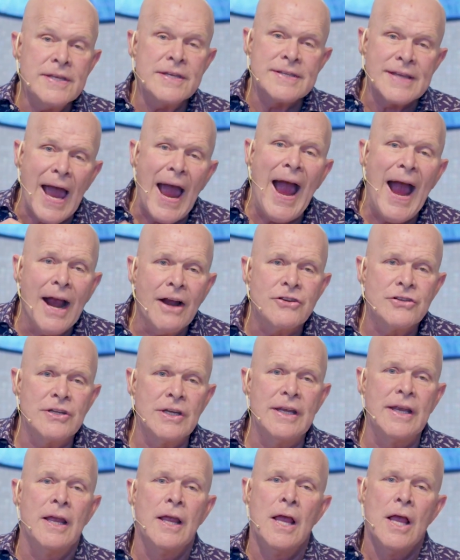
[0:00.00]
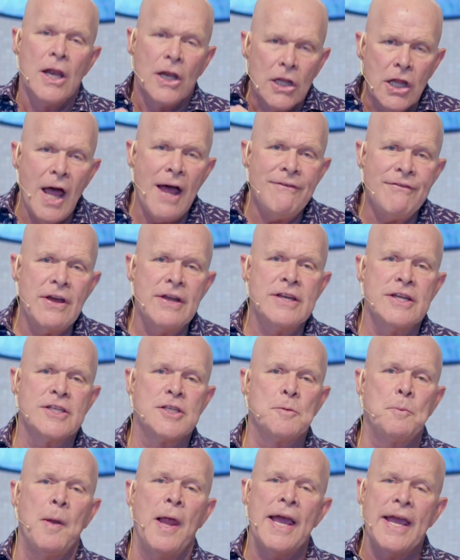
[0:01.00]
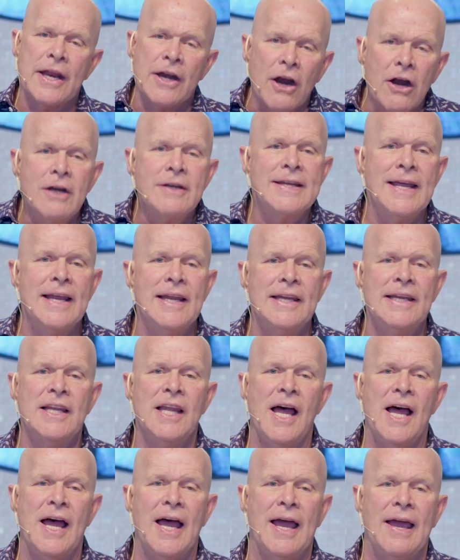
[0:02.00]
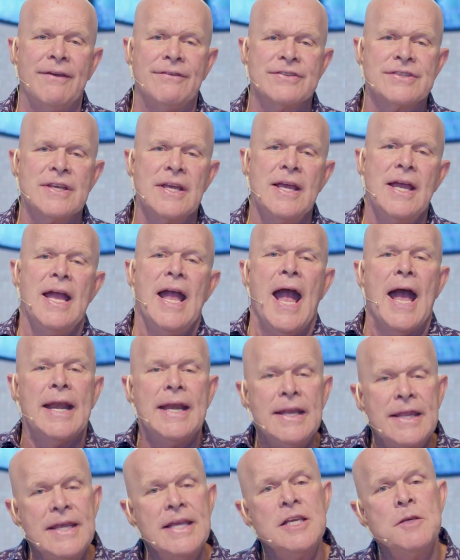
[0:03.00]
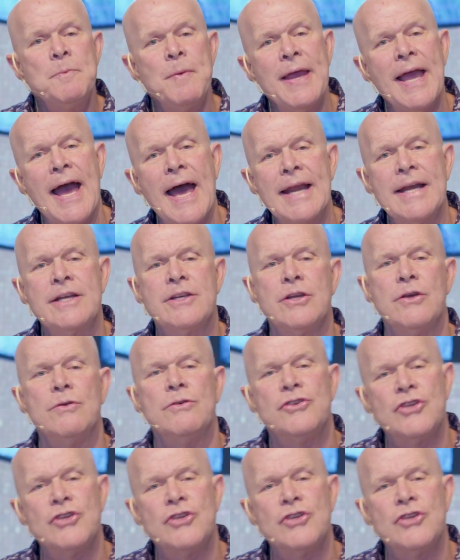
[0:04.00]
is actually love on display in our daily lives. And in this beatitude,